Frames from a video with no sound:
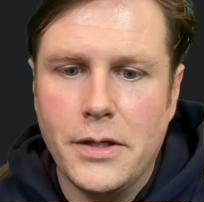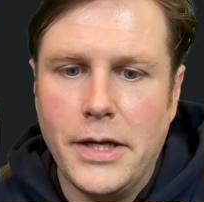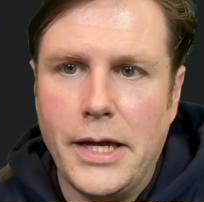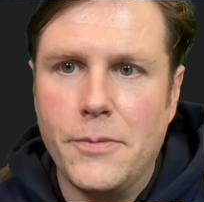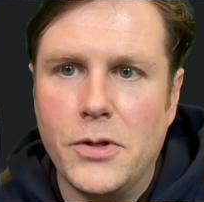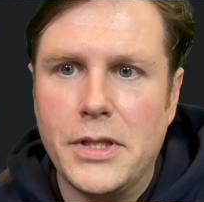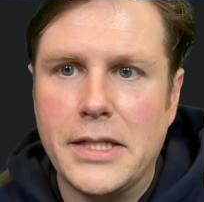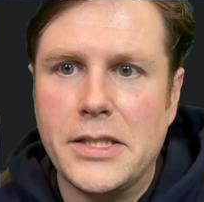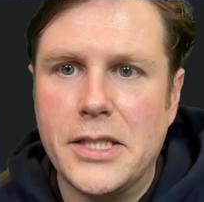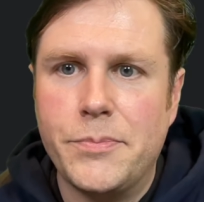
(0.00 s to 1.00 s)
And we'll
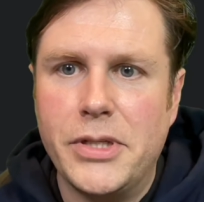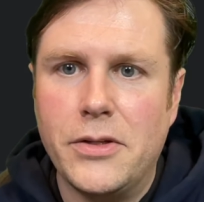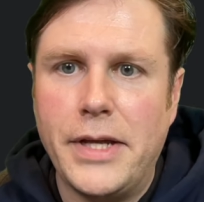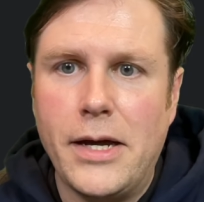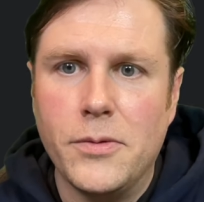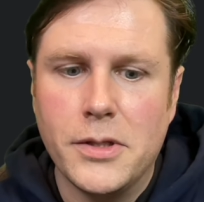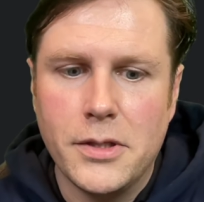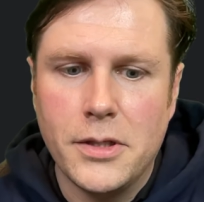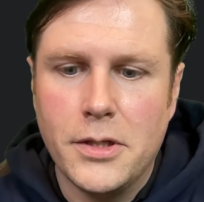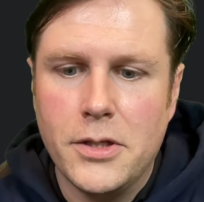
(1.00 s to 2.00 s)
let this build out.
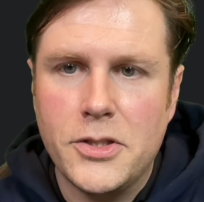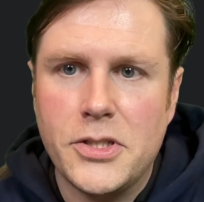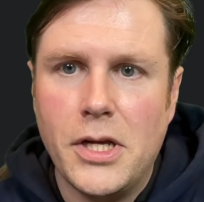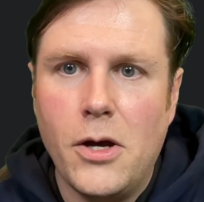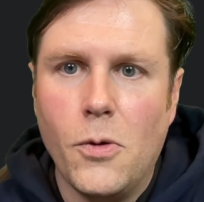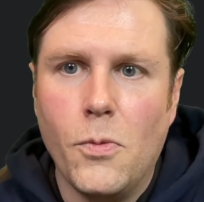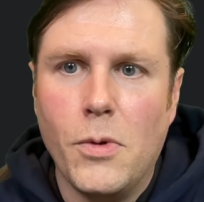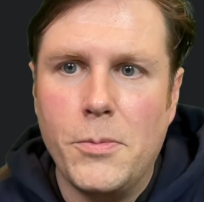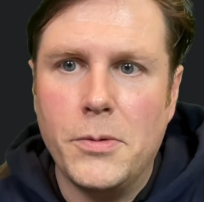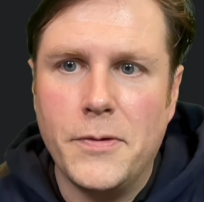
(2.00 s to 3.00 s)
So
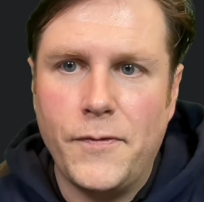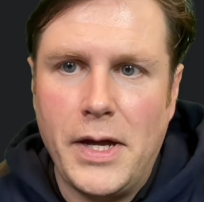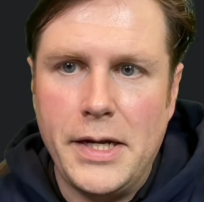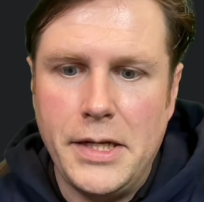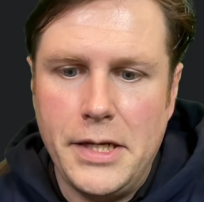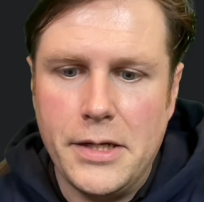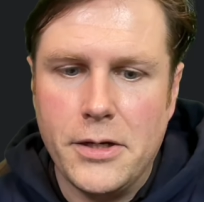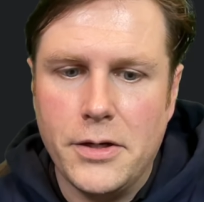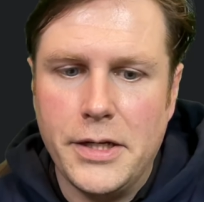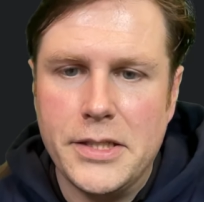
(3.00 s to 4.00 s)
what we'll find
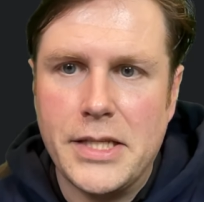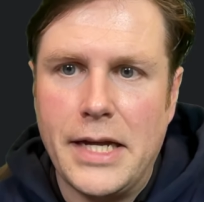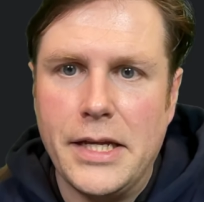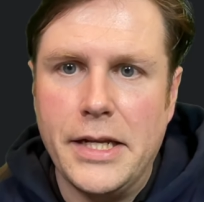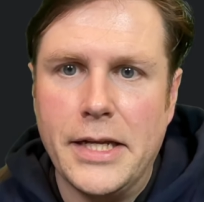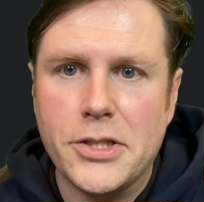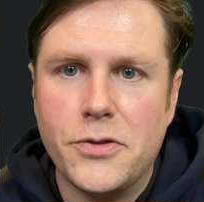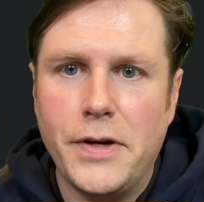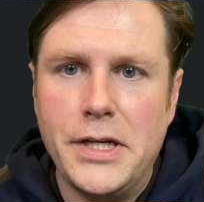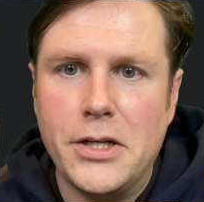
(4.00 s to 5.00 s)
here is that it has
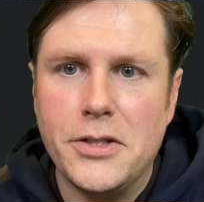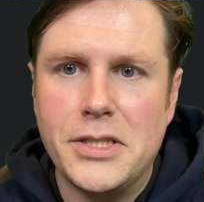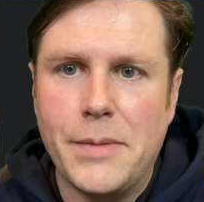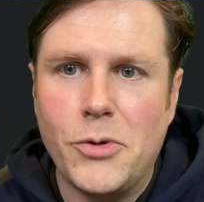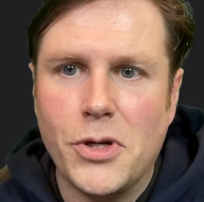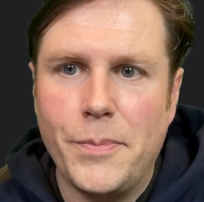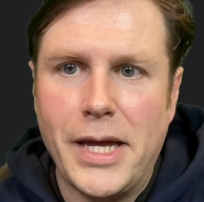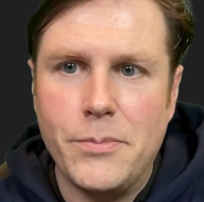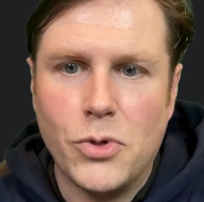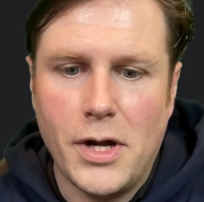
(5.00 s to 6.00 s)
created our demo
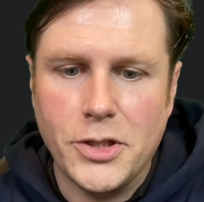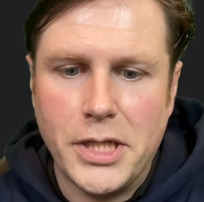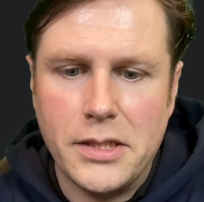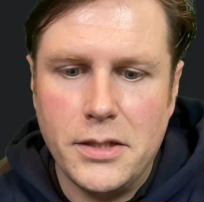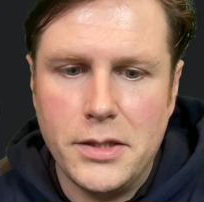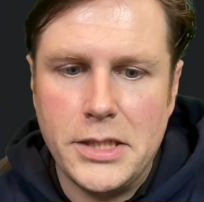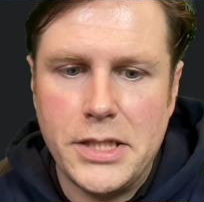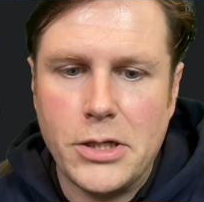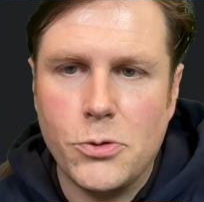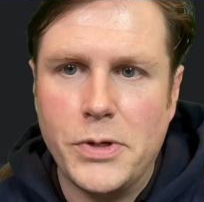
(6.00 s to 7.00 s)
command project. Let's
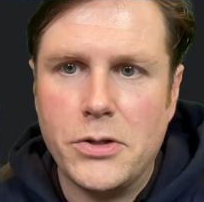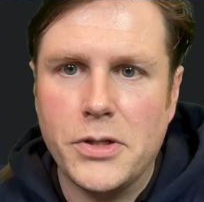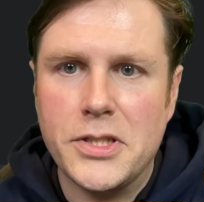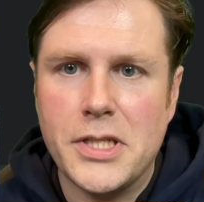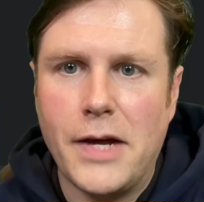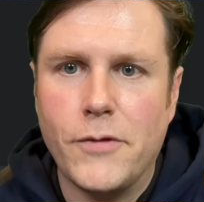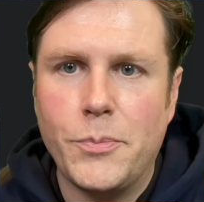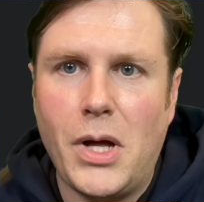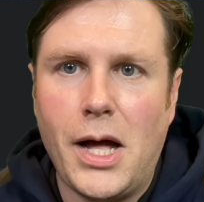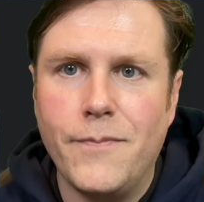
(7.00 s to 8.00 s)
take a quick look inside of our
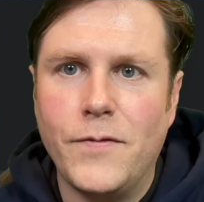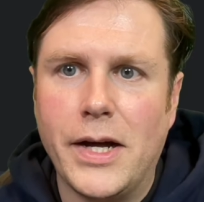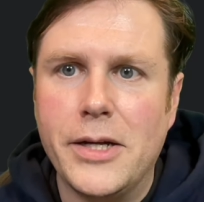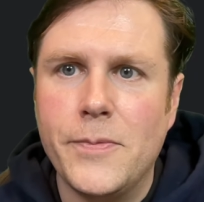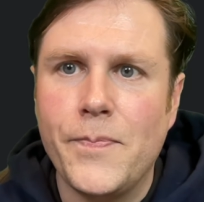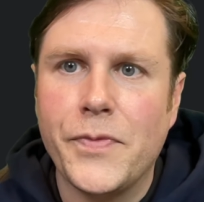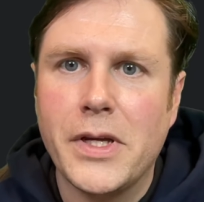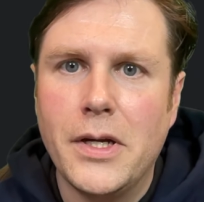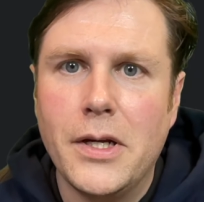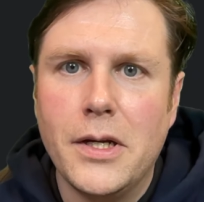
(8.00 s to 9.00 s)
POM file.
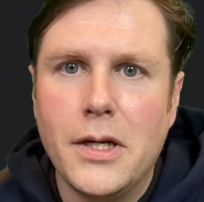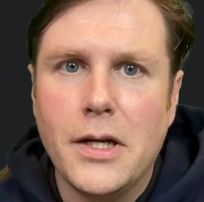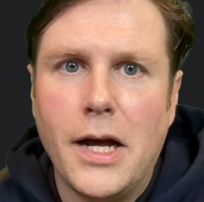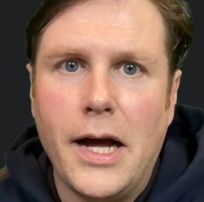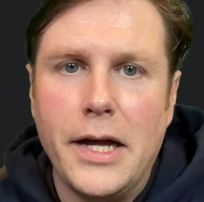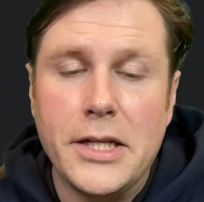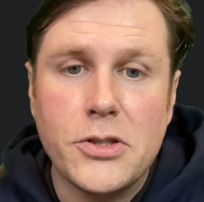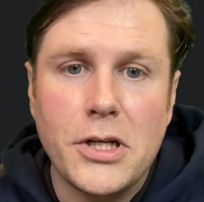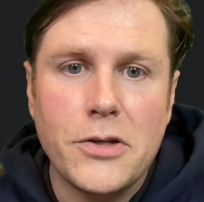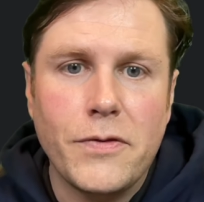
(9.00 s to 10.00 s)
It's
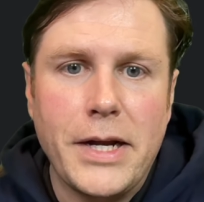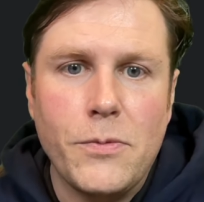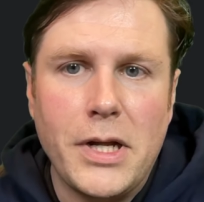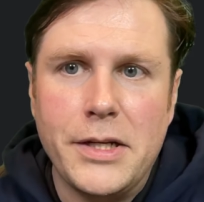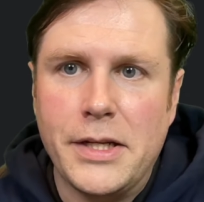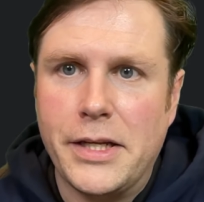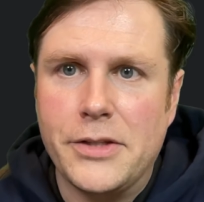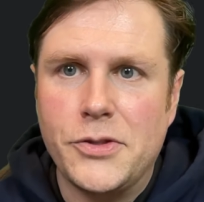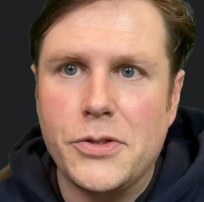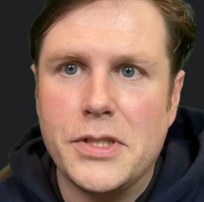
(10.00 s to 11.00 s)
going to create one and
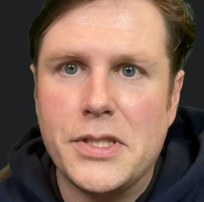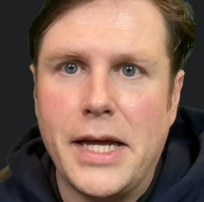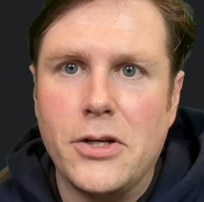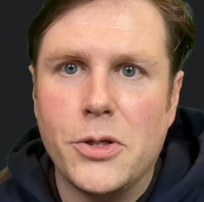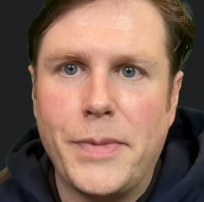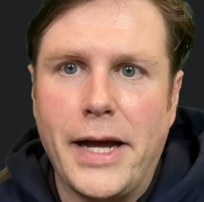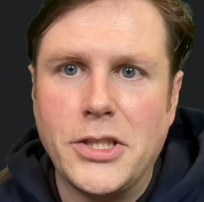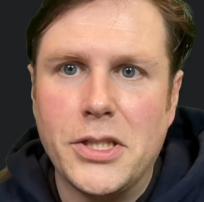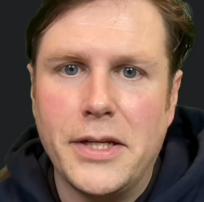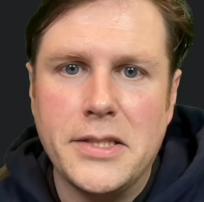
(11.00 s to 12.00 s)
gives you the standard
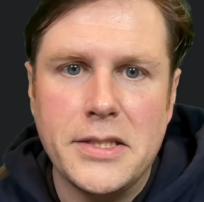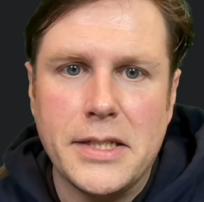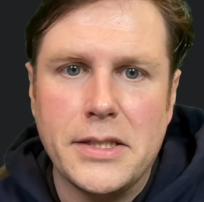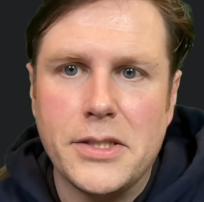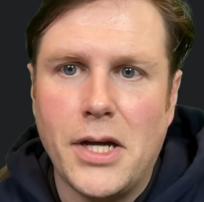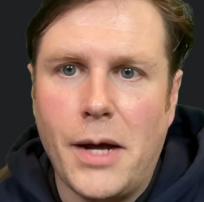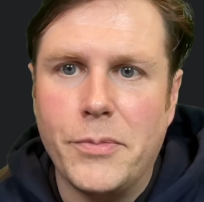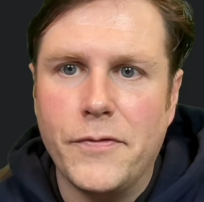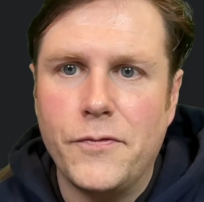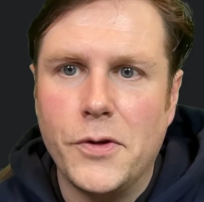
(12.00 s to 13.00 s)
Apache license at the top
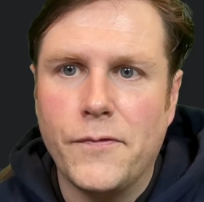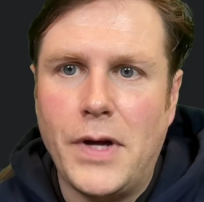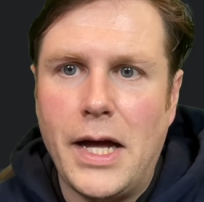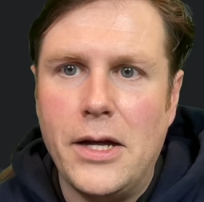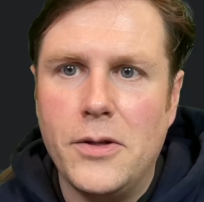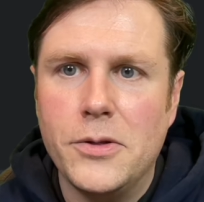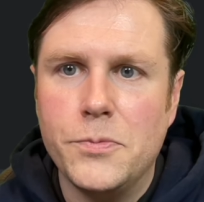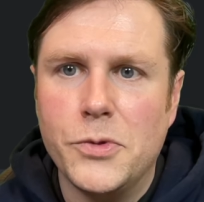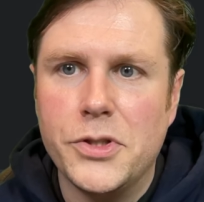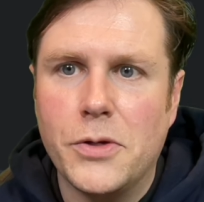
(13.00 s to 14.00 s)
of your file.
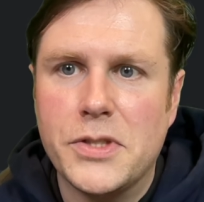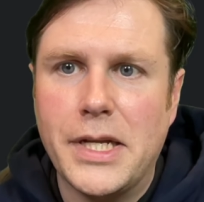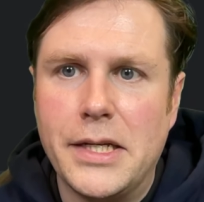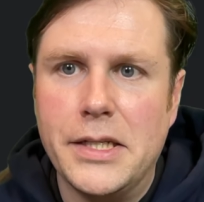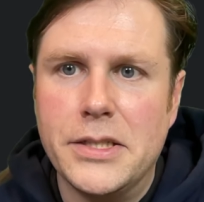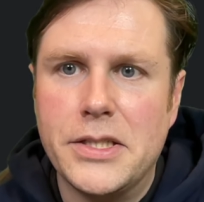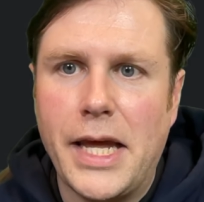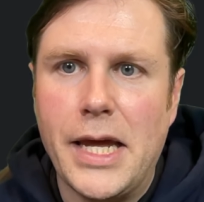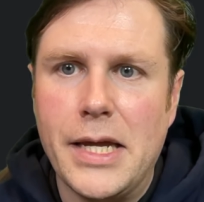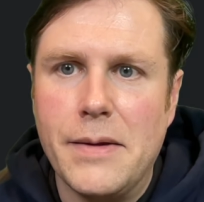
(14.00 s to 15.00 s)
We'll notice that it is
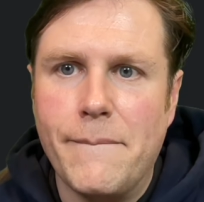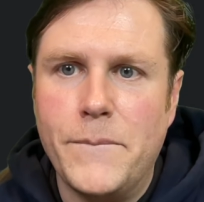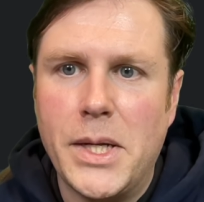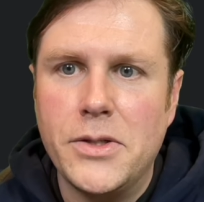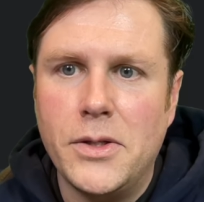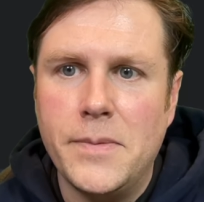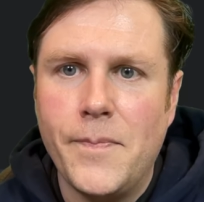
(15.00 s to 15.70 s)
a bundle.